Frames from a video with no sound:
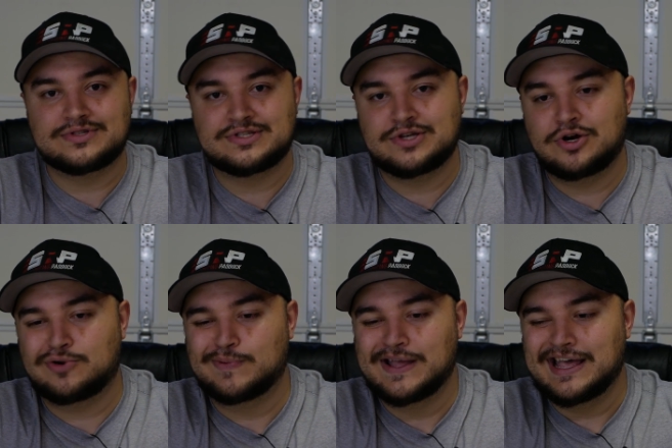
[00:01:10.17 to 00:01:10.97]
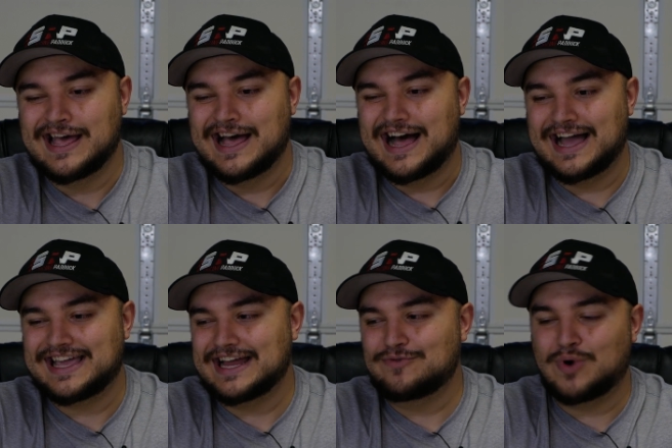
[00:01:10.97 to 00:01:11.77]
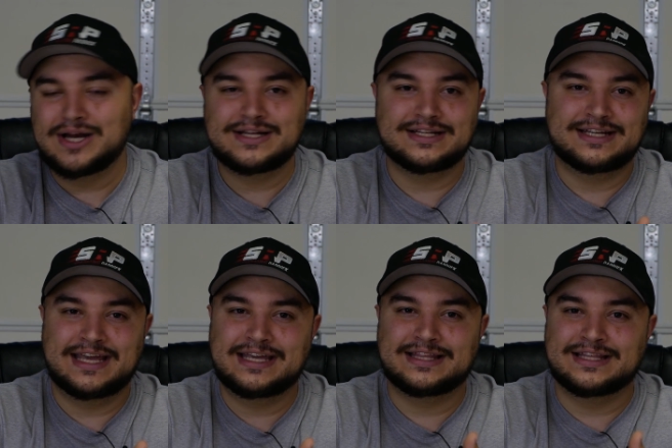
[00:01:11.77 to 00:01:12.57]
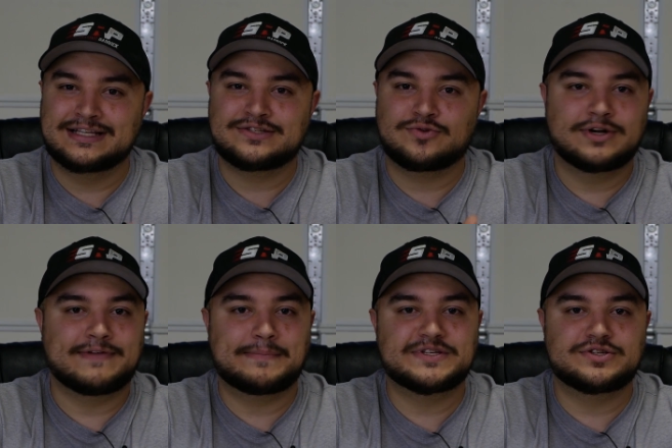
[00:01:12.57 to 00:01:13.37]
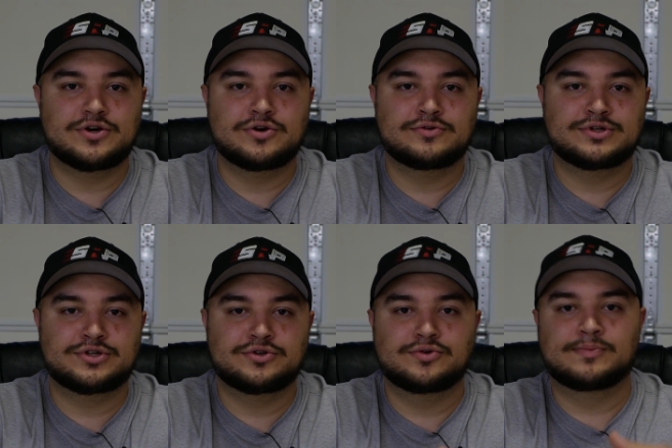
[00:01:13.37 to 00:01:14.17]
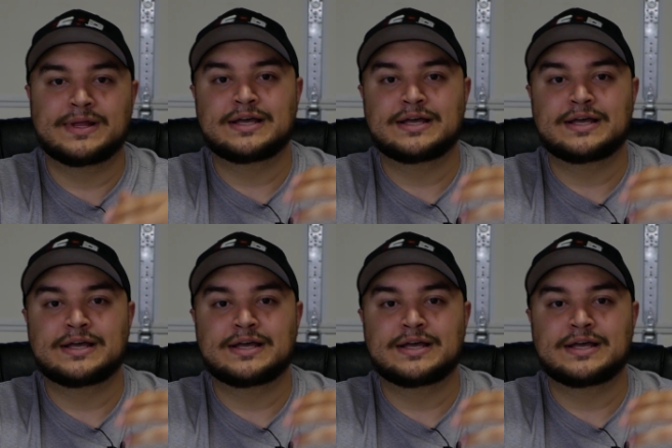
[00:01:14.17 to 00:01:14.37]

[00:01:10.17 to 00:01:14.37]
So I kind of wanted to take this sort of episode to